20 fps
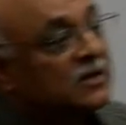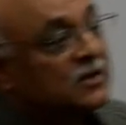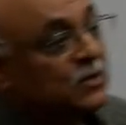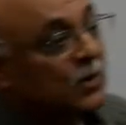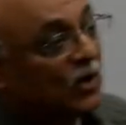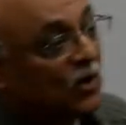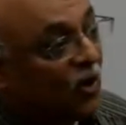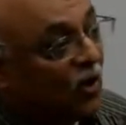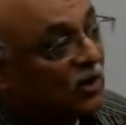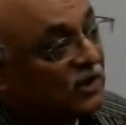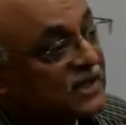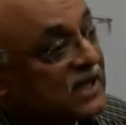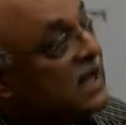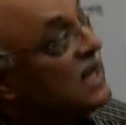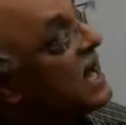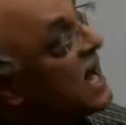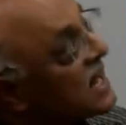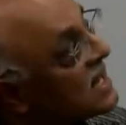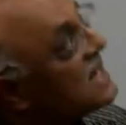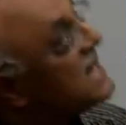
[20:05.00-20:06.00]
to a halt
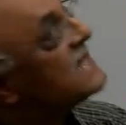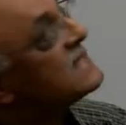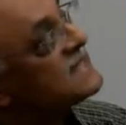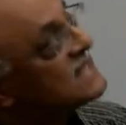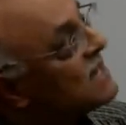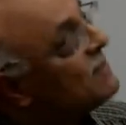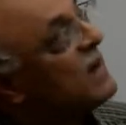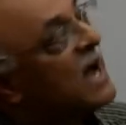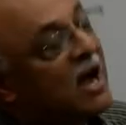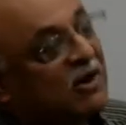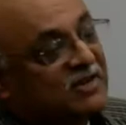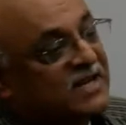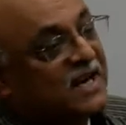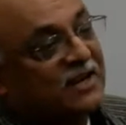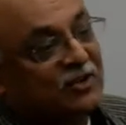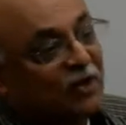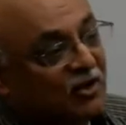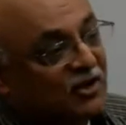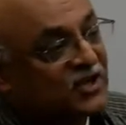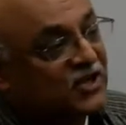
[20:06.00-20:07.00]
unless somehow
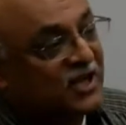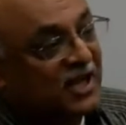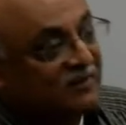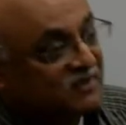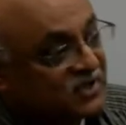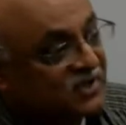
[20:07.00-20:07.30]
technology comes